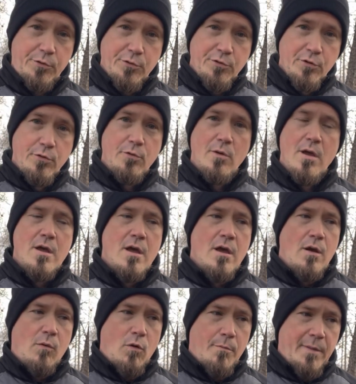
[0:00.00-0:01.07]
You do
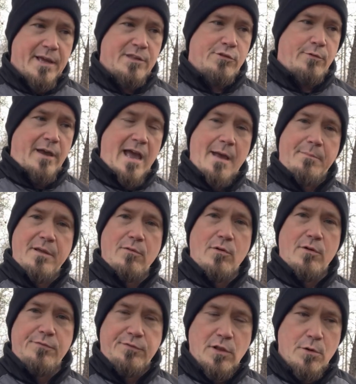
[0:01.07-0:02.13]
what makes you happy,
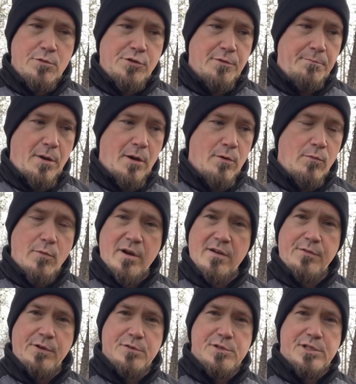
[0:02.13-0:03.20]
what floats your boat,
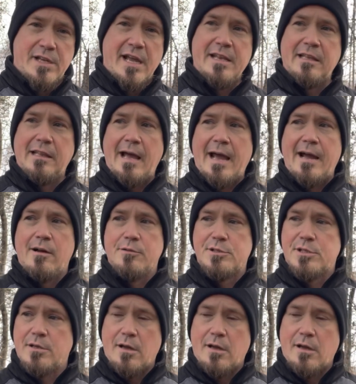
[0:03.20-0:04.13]
whatever your state allows.